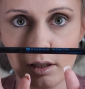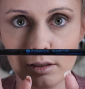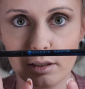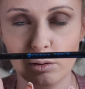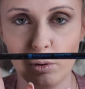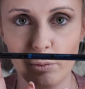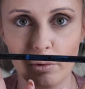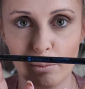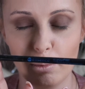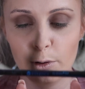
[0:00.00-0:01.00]
It's this one
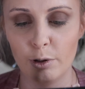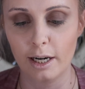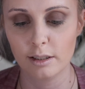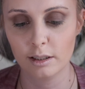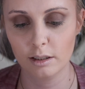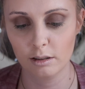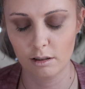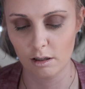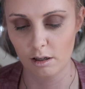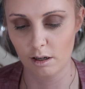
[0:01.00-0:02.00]
with the blue writing,
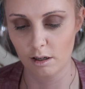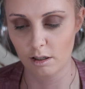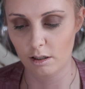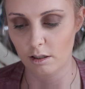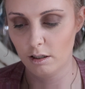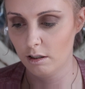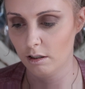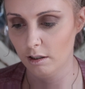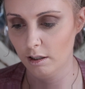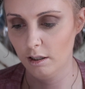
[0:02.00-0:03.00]

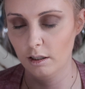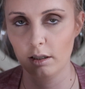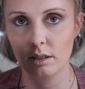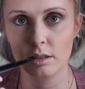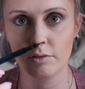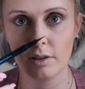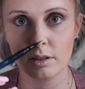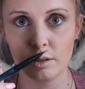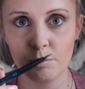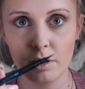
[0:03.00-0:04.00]
and it's a
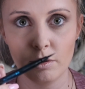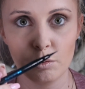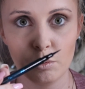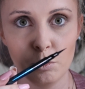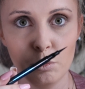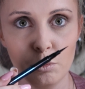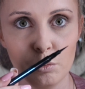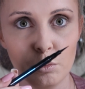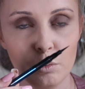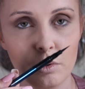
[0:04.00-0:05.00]
Volta pen.
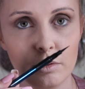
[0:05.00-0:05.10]
Ooh.